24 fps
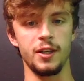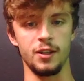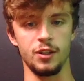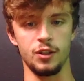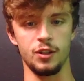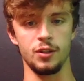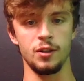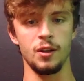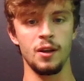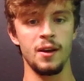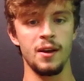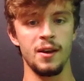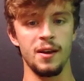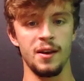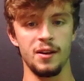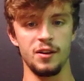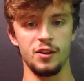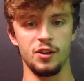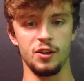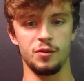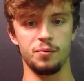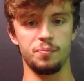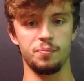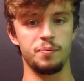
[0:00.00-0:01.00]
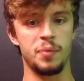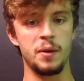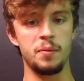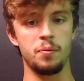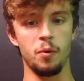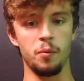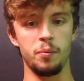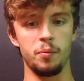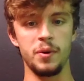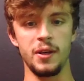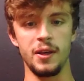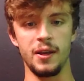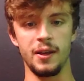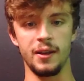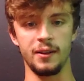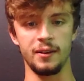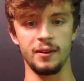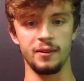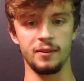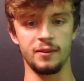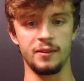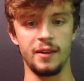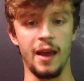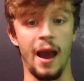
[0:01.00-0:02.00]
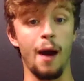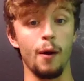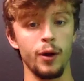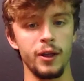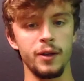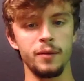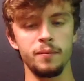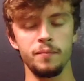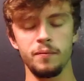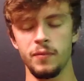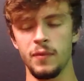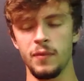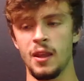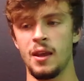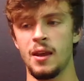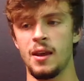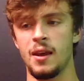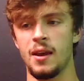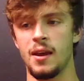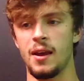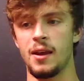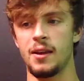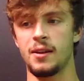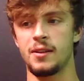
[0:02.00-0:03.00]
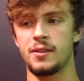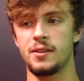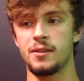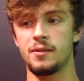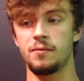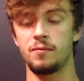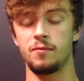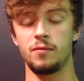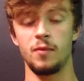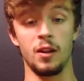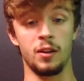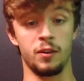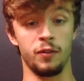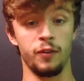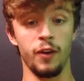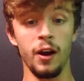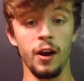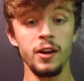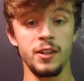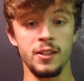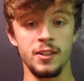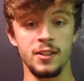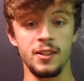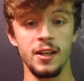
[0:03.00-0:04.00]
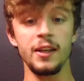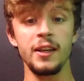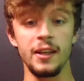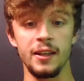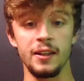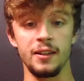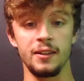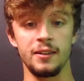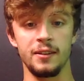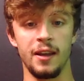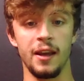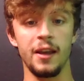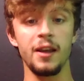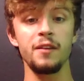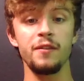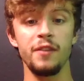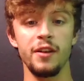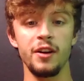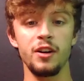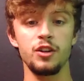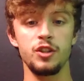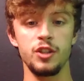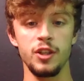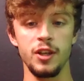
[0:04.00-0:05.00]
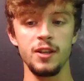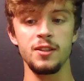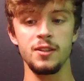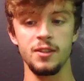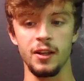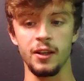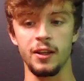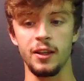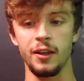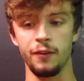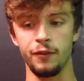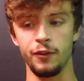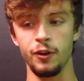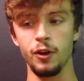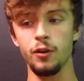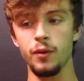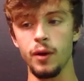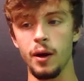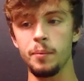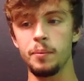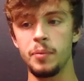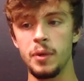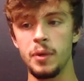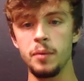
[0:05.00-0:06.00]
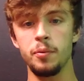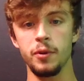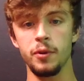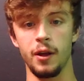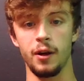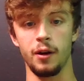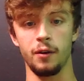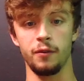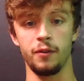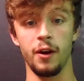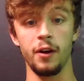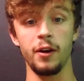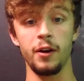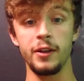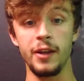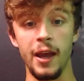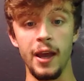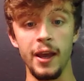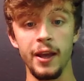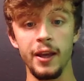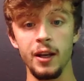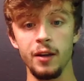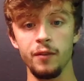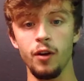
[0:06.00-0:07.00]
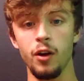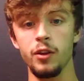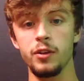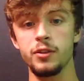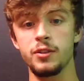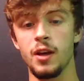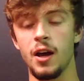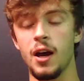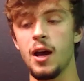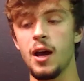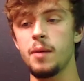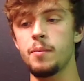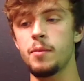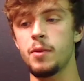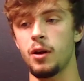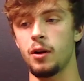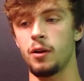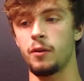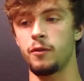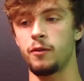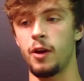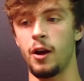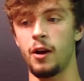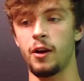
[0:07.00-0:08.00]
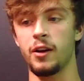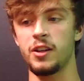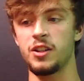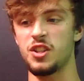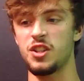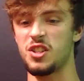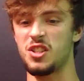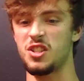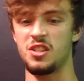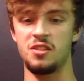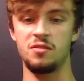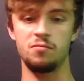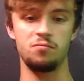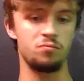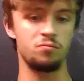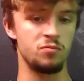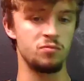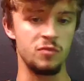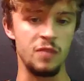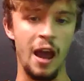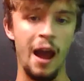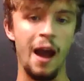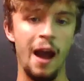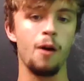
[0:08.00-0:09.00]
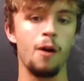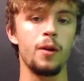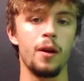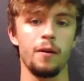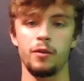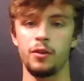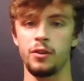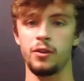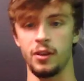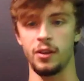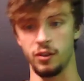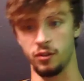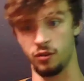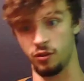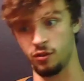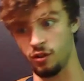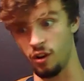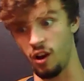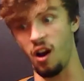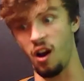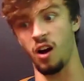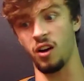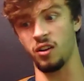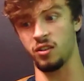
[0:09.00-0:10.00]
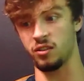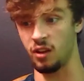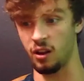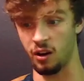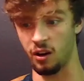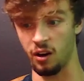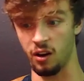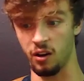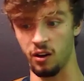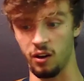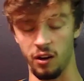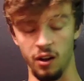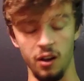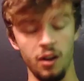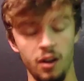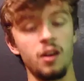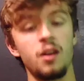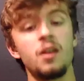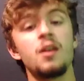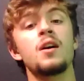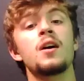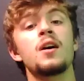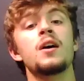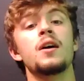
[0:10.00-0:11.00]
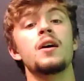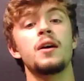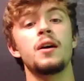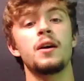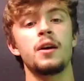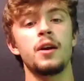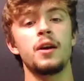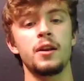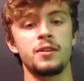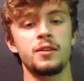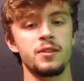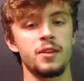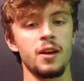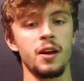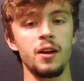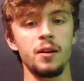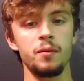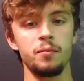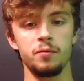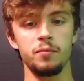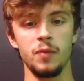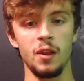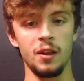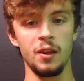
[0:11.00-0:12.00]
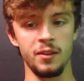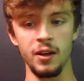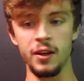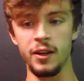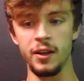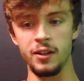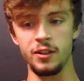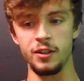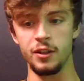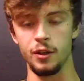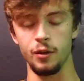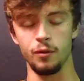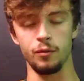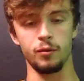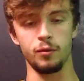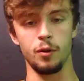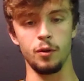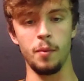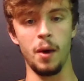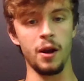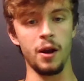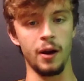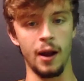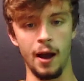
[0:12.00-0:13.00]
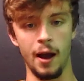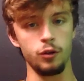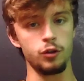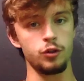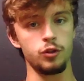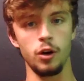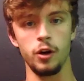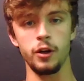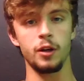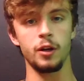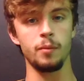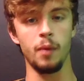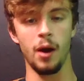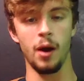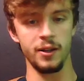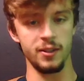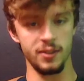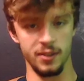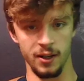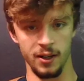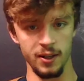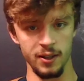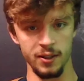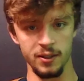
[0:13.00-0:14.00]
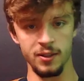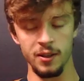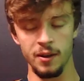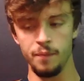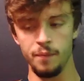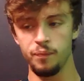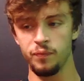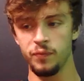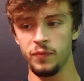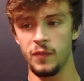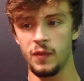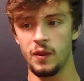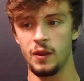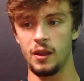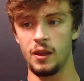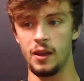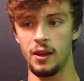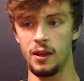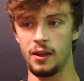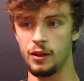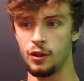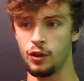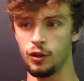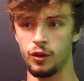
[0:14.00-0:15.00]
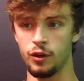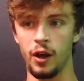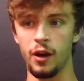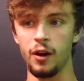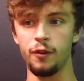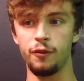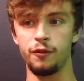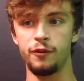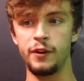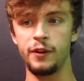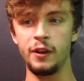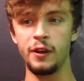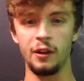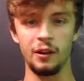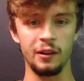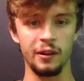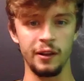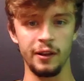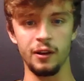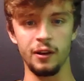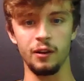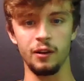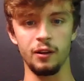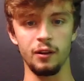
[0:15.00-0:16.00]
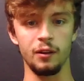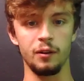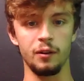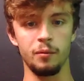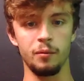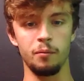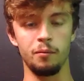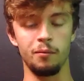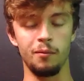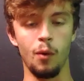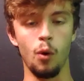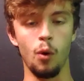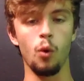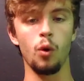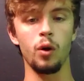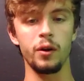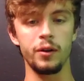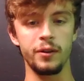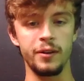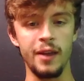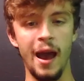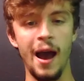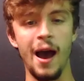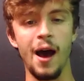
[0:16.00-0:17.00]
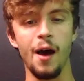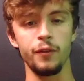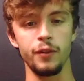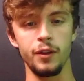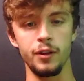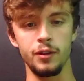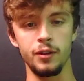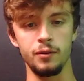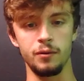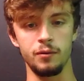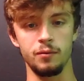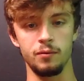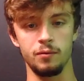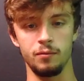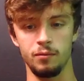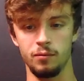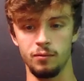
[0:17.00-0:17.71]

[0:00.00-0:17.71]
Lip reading: and just people being downing. It's very sticky. Negative energy is sticky. If you're around people that are very negative all the time and are very just down, everything sucks, da da da da, it's gonna get to you. No matter how strong your mindset is, you're gonna feel a little more down